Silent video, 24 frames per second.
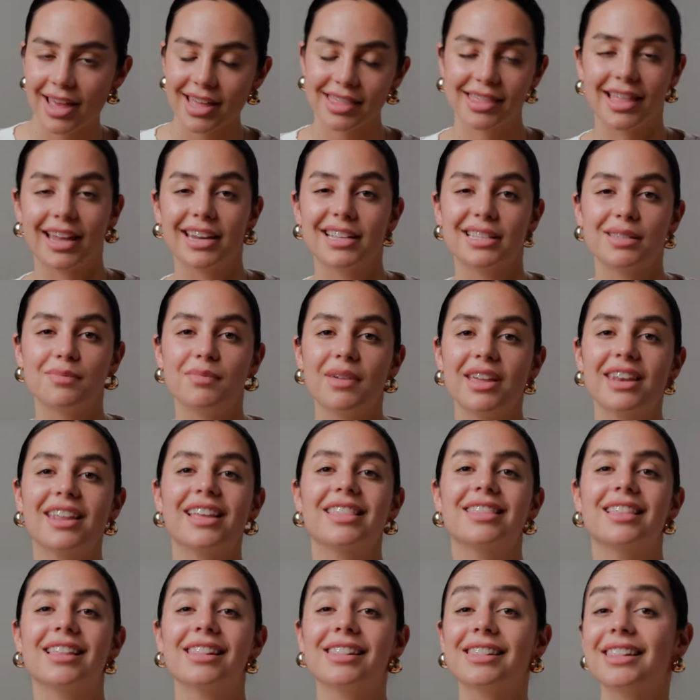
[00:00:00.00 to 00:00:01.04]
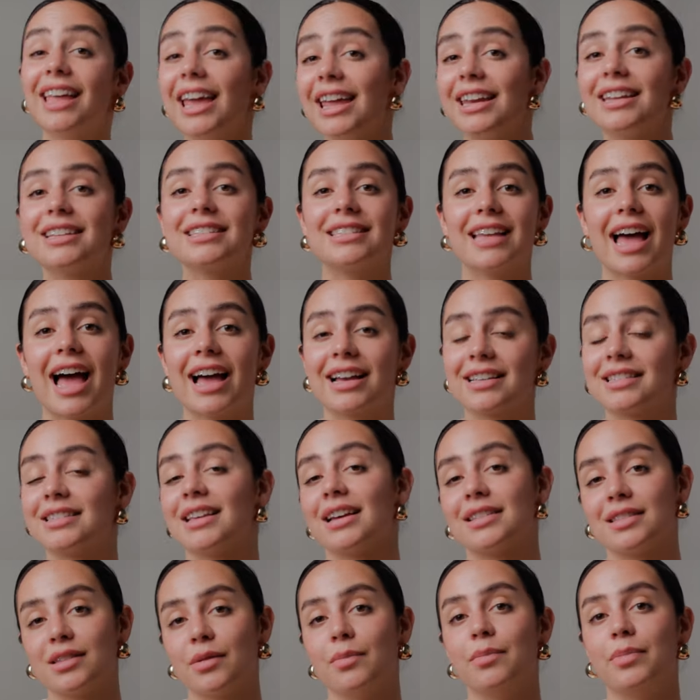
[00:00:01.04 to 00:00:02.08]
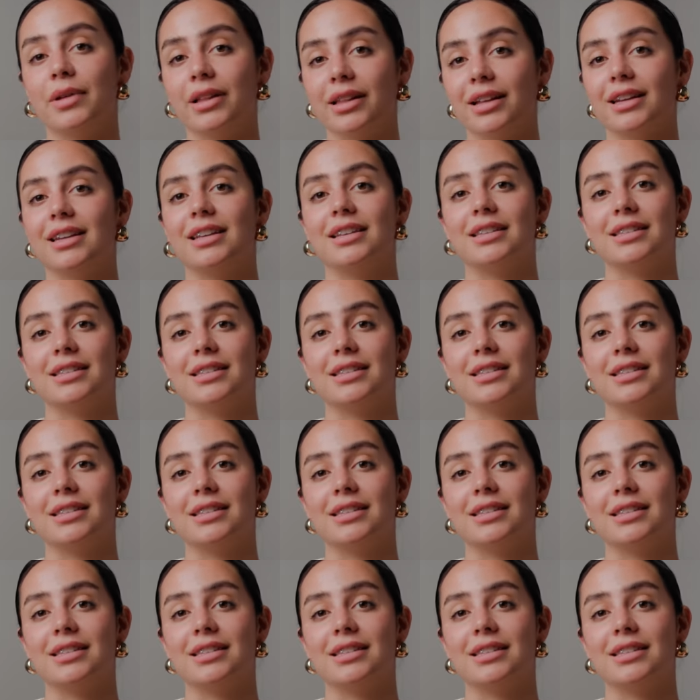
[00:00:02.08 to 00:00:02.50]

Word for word: that it's meeting the latest accessibility